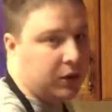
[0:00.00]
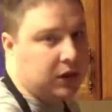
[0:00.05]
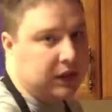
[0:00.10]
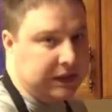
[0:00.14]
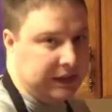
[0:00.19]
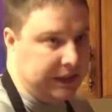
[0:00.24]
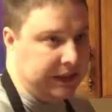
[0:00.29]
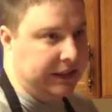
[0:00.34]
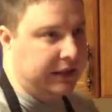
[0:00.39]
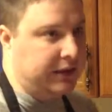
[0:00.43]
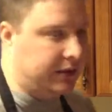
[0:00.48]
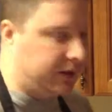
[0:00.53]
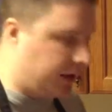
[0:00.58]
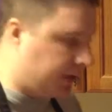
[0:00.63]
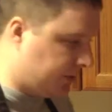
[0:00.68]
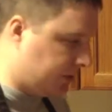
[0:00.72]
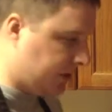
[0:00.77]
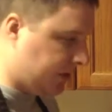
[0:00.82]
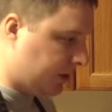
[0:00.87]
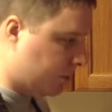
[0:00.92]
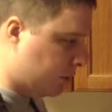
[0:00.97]
clean
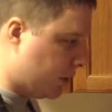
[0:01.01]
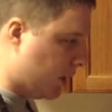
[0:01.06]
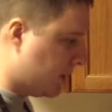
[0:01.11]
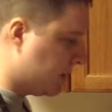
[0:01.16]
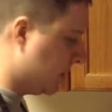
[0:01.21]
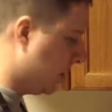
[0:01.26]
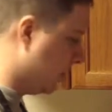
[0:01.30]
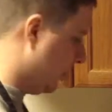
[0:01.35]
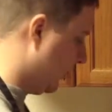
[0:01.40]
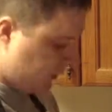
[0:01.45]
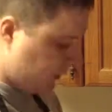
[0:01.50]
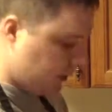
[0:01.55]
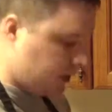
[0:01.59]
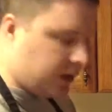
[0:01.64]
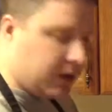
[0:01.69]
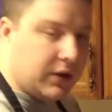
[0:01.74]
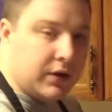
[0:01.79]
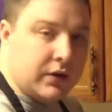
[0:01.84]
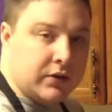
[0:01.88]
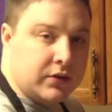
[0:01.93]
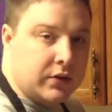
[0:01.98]
everything properly.
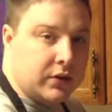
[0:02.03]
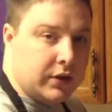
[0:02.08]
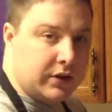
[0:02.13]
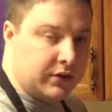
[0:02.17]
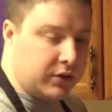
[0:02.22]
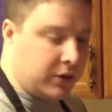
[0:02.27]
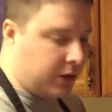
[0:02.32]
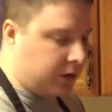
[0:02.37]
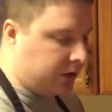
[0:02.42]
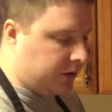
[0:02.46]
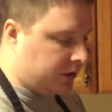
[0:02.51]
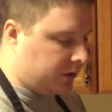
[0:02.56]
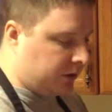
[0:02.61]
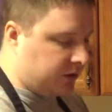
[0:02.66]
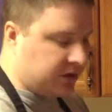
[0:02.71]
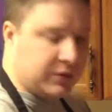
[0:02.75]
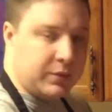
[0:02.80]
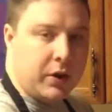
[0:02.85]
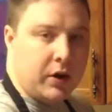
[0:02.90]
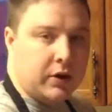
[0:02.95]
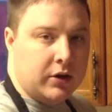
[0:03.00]
So let's go ahead and do the
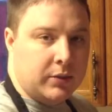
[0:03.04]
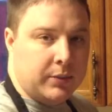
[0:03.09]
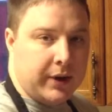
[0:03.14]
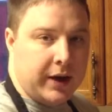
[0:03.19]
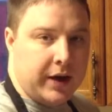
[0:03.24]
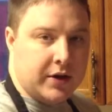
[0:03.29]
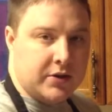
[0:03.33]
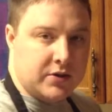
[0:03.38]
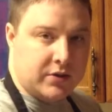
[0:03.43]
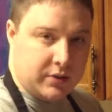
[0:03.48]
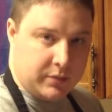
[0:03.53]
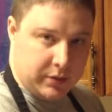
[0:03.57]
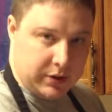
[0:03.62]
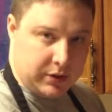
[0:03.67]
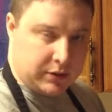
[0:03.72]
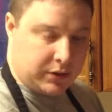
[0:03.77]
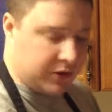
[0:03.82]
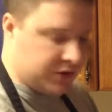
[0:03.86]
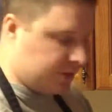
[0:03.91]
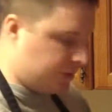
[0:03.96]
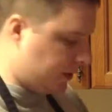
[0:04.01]
smaller batch of the mint
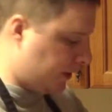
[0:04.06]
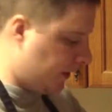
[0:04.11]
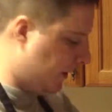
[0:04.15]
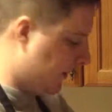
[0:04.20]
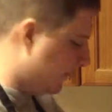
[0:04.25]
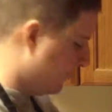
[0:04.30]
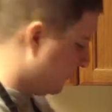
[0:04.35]
rosemary.